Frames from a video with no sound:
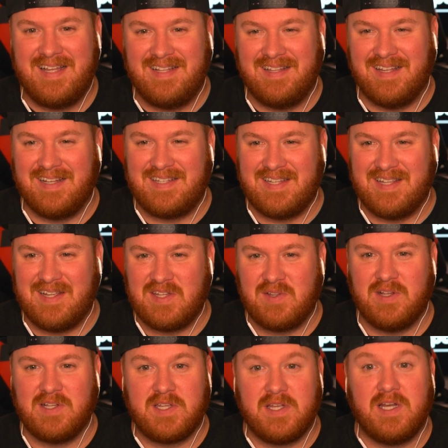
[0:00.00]
Let's
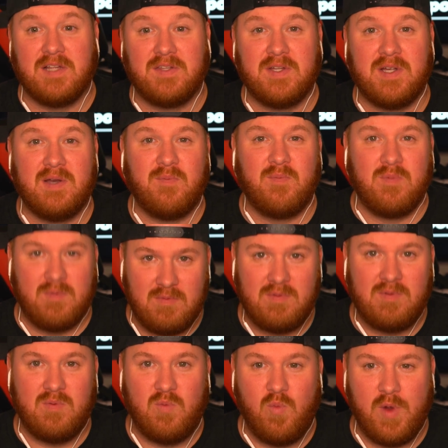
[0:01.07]
get out there and
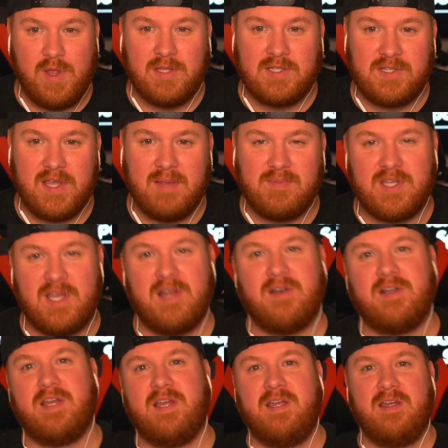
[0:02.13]
win this game
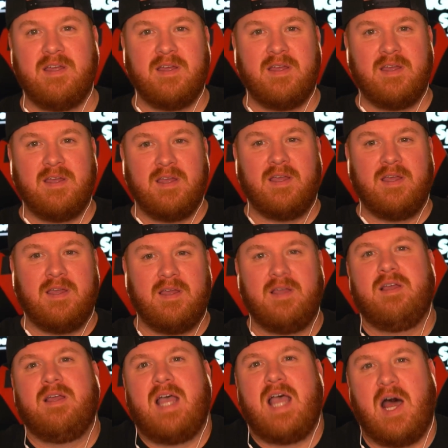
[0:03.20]
Saturday.
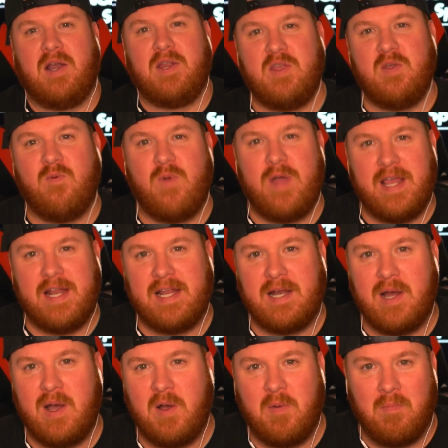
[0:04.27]
How do you win at
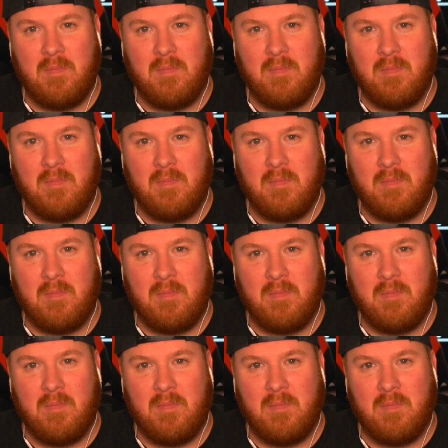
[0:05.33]
home?